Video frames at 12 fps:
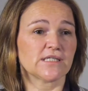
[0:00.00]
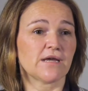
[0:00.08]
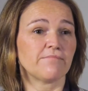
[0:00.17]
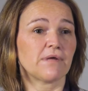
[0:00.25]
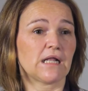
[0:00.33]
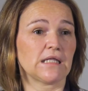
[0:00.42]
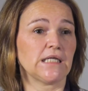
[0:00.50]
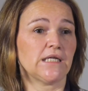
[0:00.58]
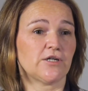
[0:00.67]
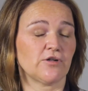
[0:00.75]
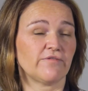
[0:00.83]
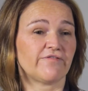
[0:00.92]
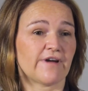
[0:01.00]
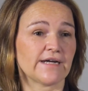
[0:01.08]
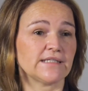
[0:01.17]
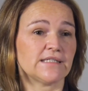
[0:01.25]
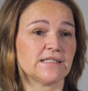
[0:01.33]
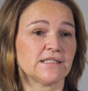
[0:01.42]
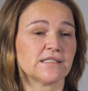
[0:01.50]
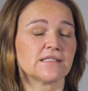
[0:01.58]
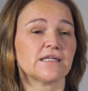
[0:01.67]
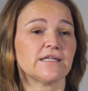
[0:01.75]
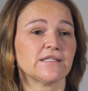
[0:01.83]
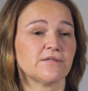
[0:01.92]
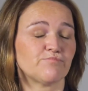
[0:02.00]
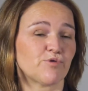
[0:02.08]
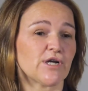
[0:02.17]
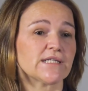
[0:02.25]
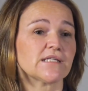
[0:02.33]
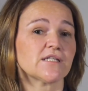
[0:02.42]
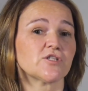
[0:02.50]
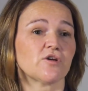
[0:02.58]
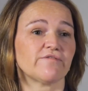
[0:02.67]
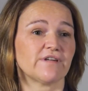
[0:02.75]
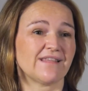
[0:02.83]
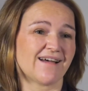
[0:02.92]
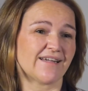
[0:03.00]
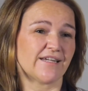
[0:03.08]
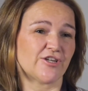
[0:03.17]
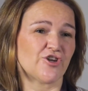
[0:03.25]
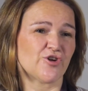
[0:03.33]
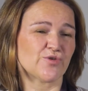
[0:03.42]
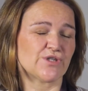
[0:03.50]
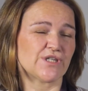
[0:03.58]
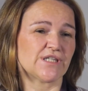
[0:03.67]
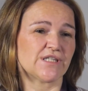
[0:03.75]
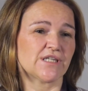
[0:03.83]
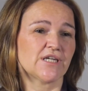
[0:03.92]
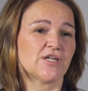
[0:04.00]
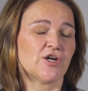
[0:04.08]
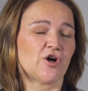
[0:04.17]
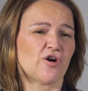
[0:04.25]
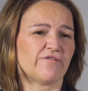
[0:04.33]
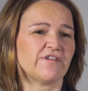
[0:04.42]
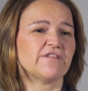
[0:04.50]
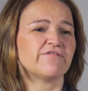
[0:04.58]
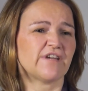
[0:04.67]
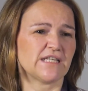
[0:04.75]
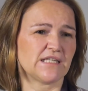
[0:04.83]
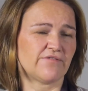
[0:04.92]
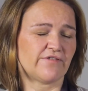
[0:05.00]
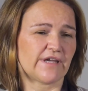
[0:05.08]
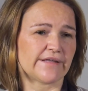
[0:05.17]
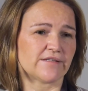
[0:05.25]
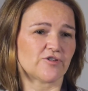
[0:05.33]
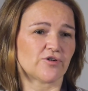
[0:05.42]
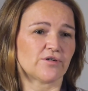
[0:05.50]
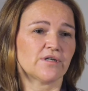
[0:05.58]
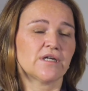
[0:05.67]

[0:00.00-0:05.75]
some clinical findings in the presence of a diagnosis of invasive cancer.